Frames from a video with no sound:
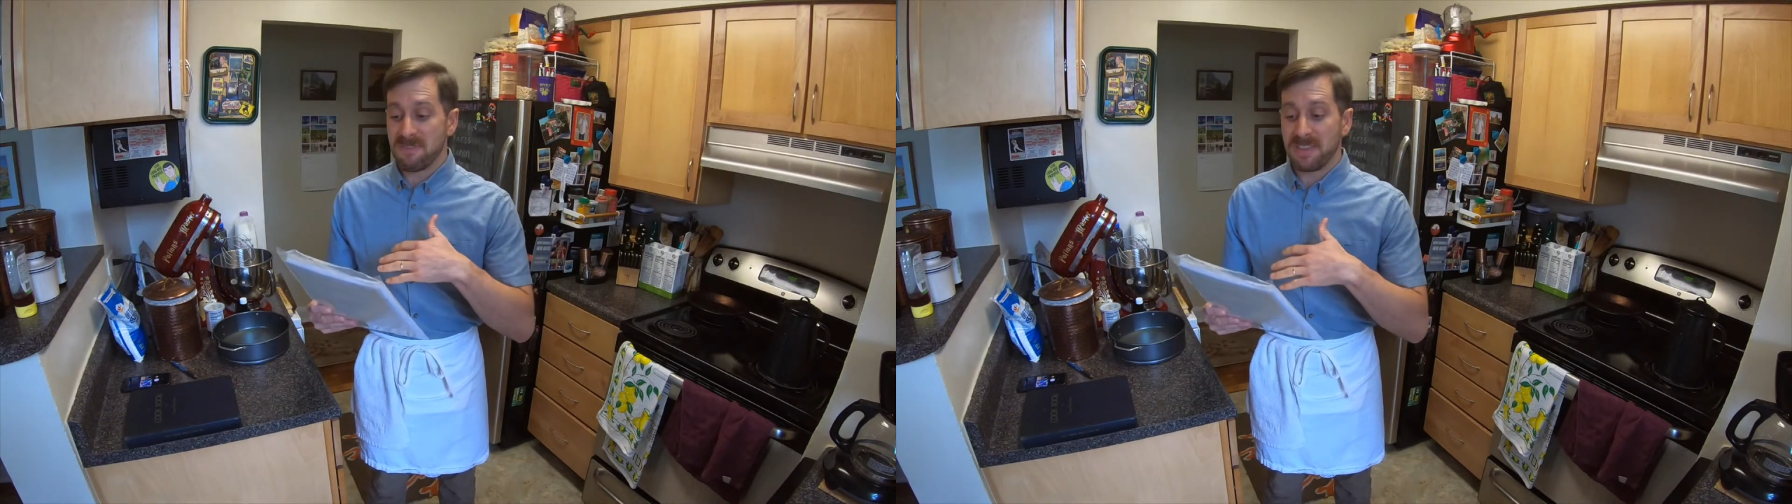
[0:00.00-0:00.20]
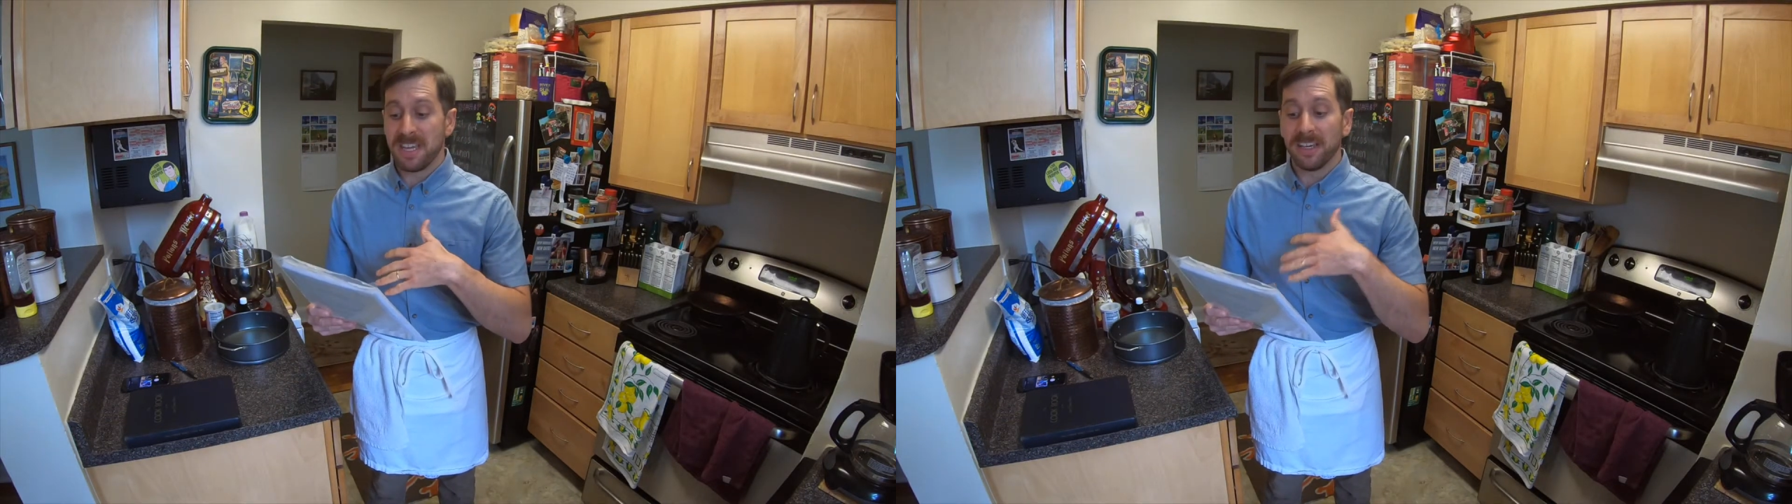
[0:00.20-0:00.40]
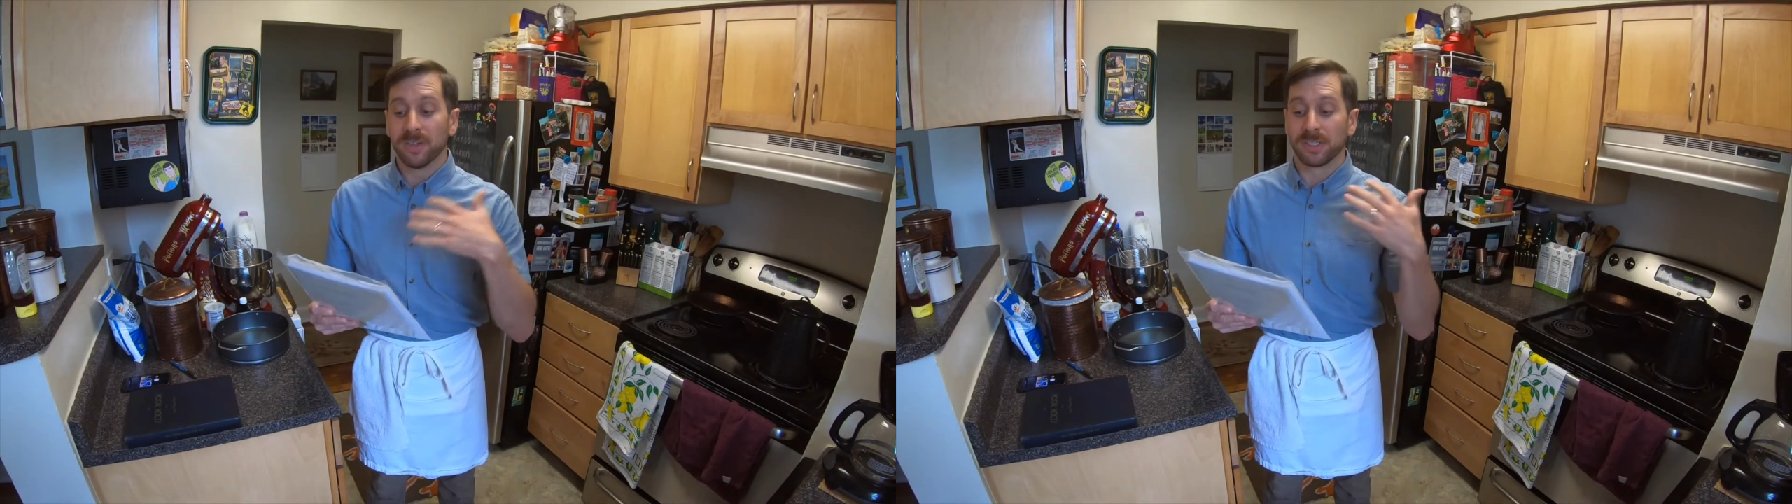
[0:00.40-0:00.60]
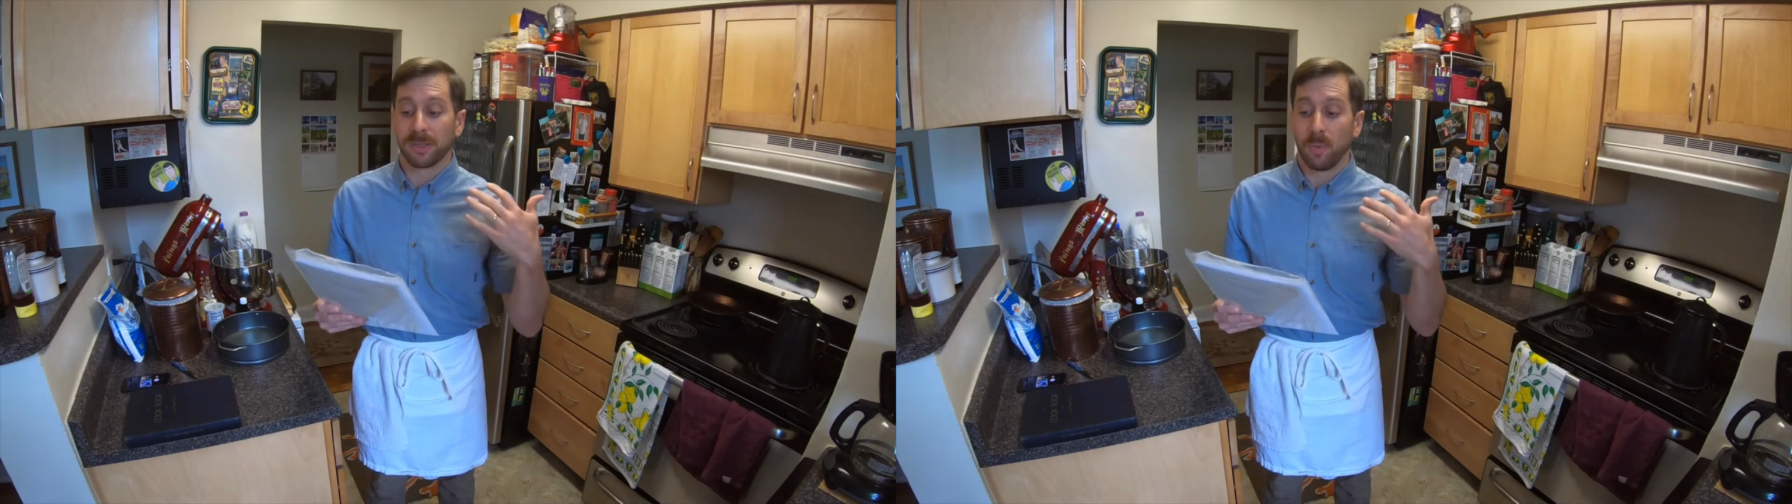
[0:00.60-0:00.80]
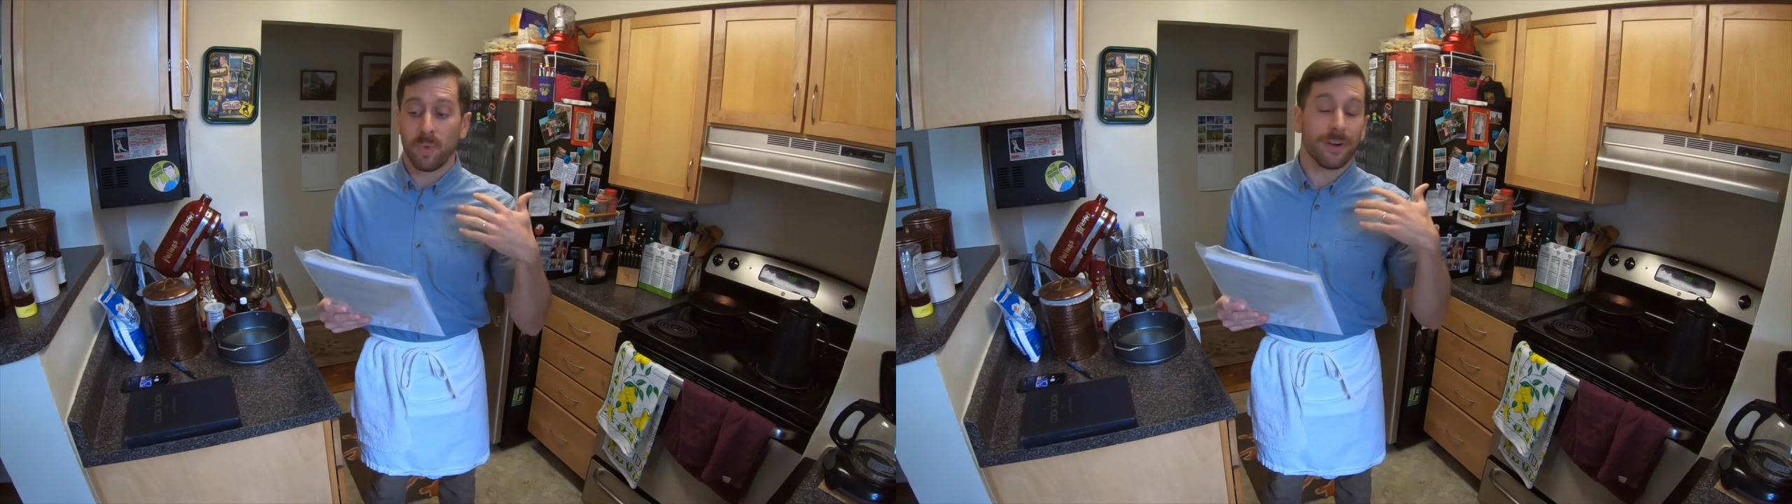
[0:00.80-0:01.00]

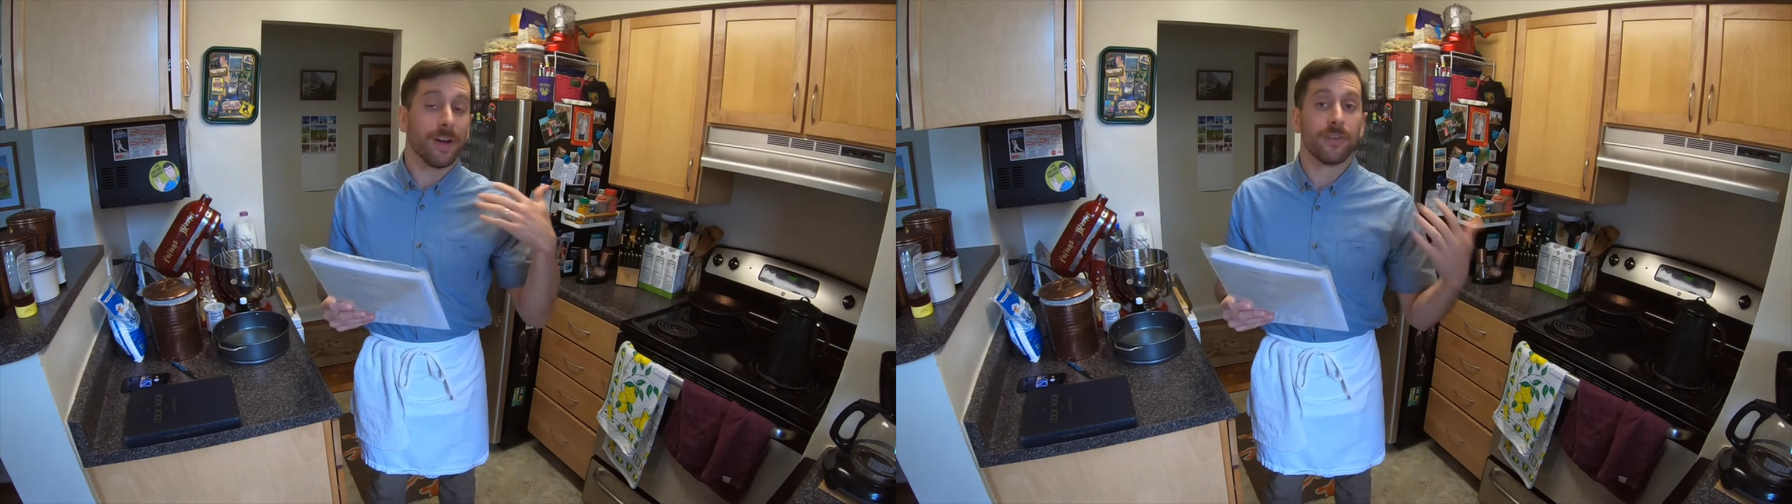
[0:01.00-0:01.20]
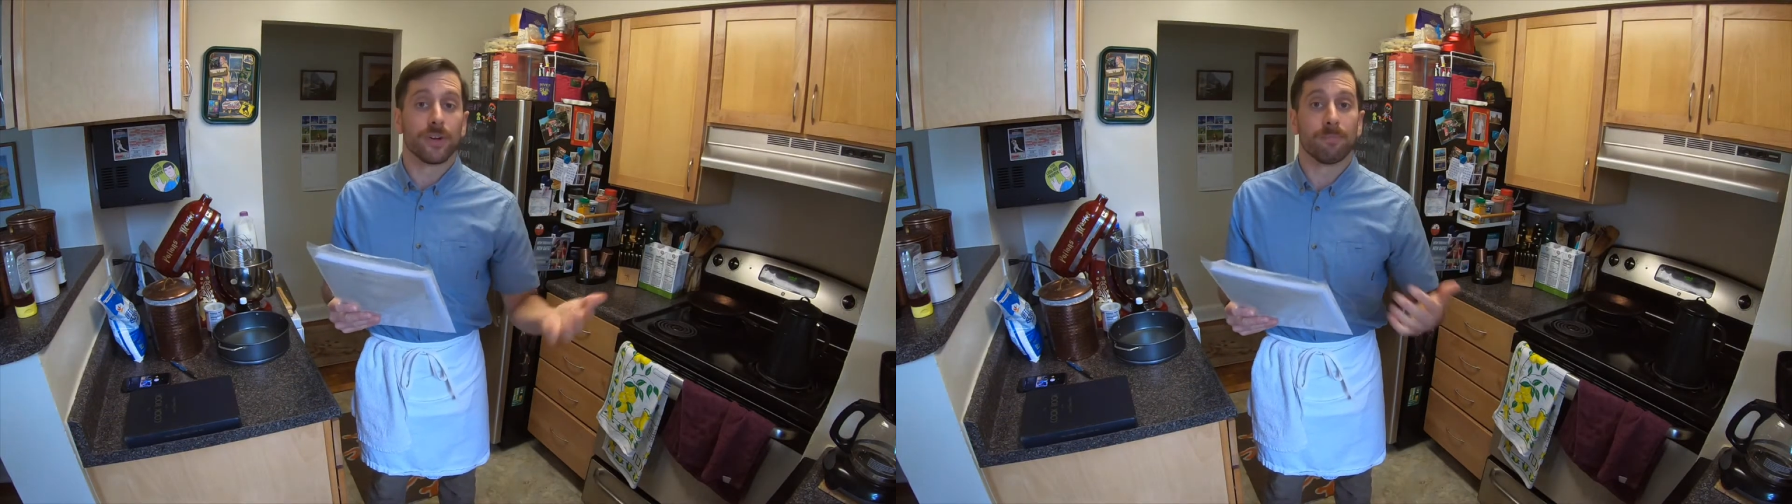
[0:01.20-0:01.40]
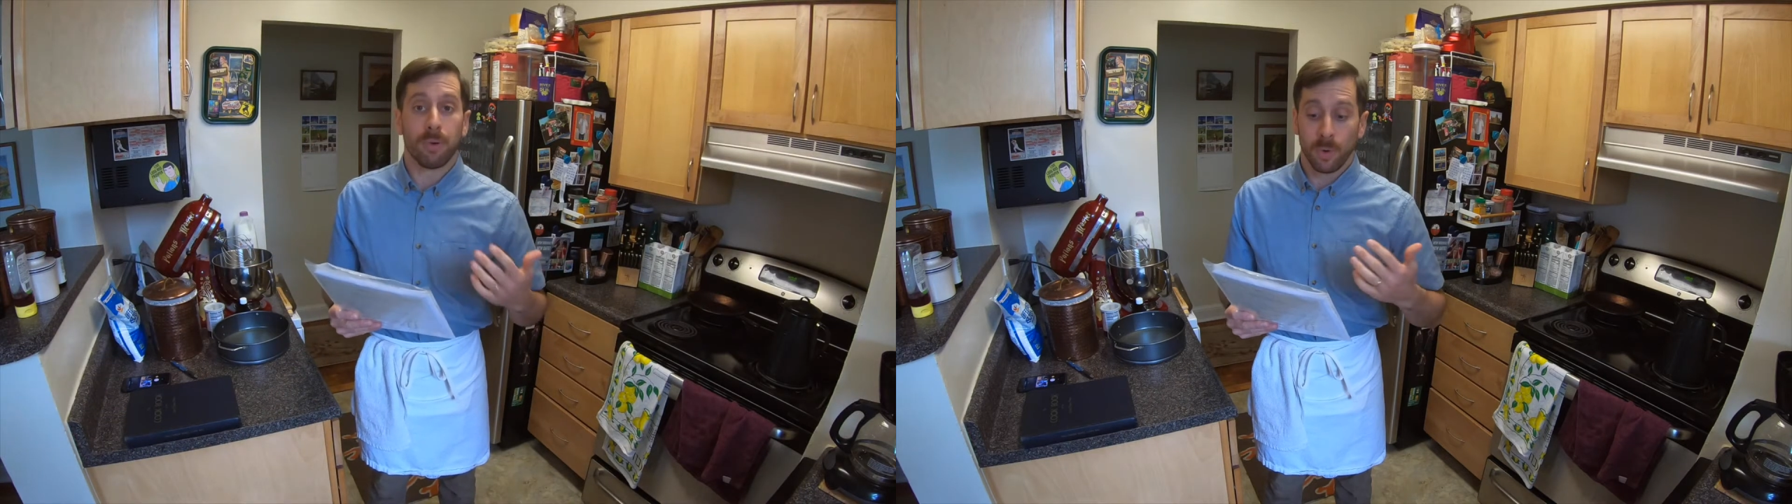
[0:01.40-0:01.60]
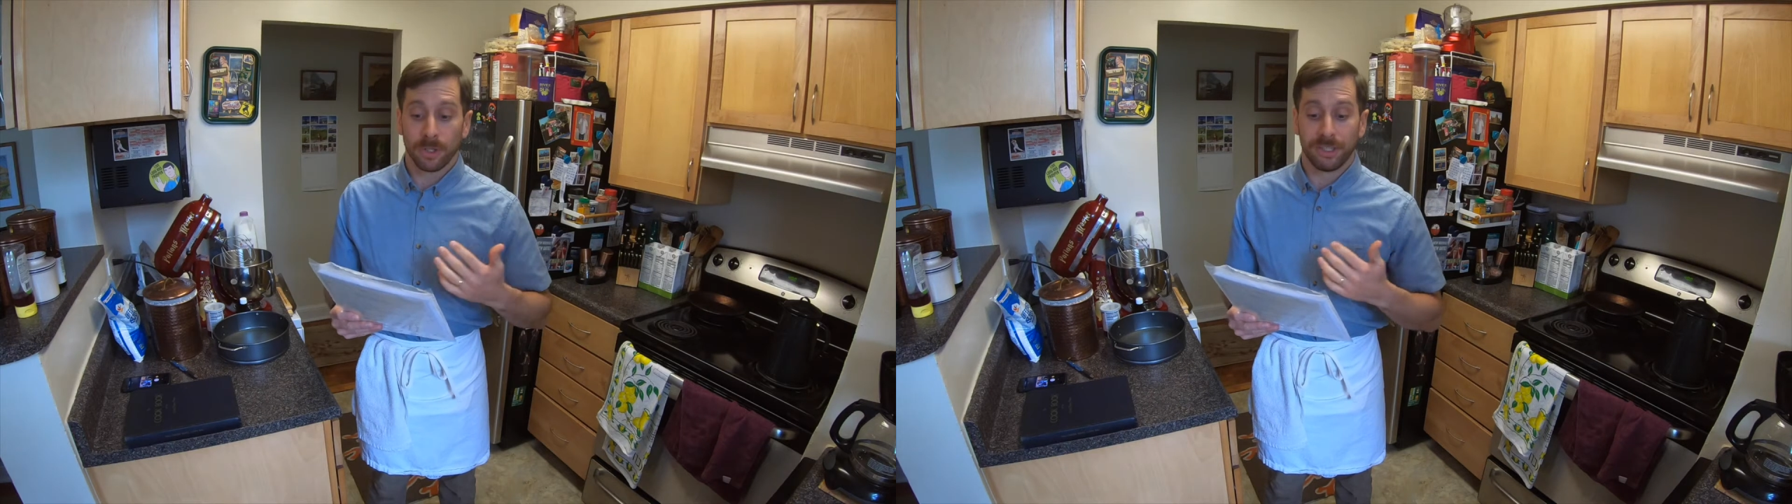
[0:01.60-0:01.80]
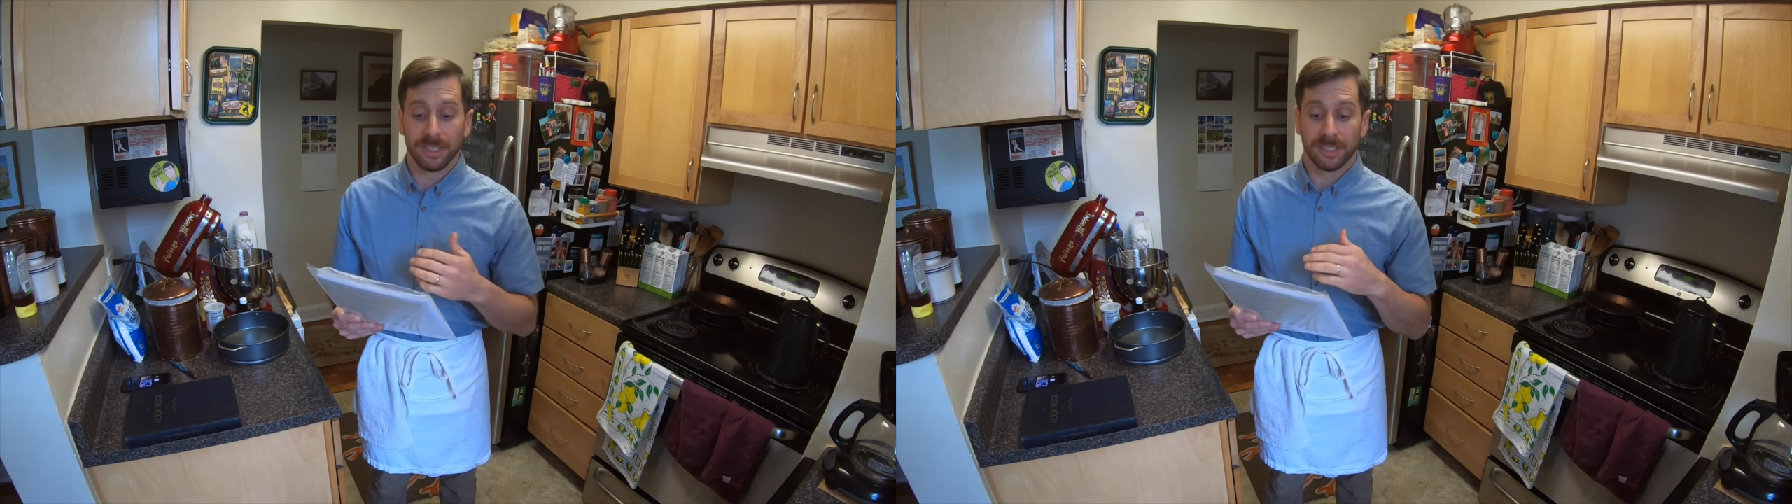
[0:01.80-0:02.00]
yields 100
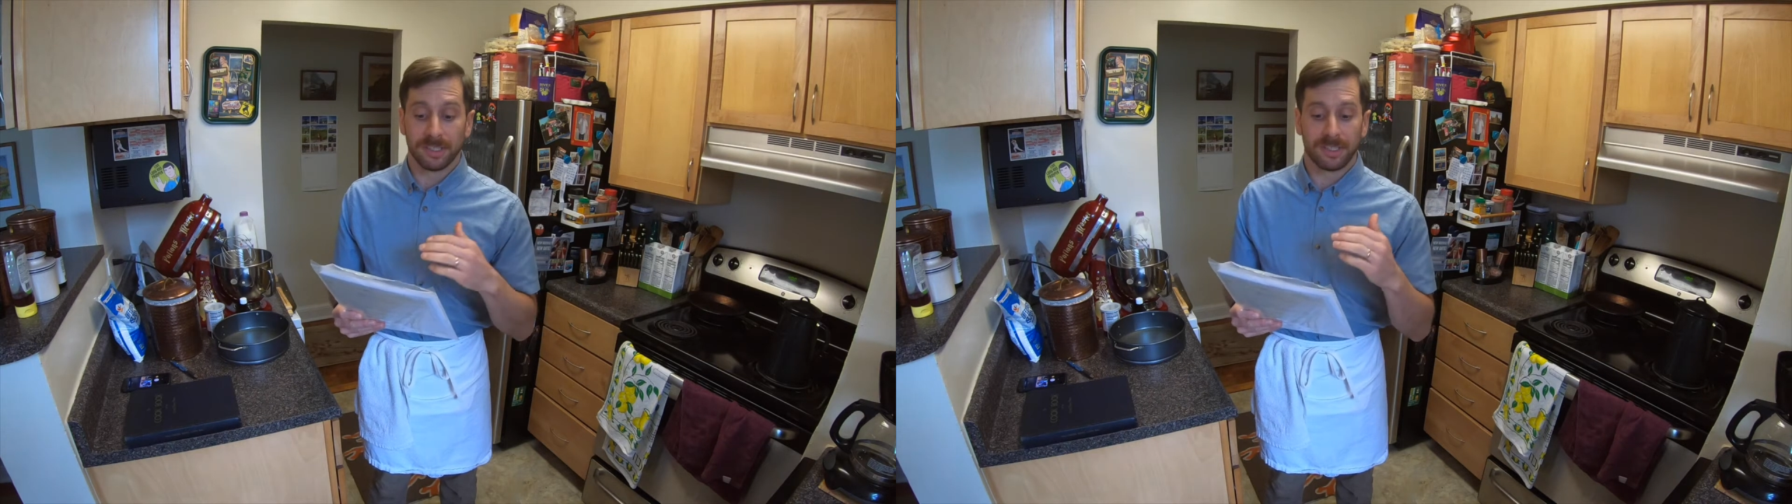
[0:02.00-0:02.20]
portions.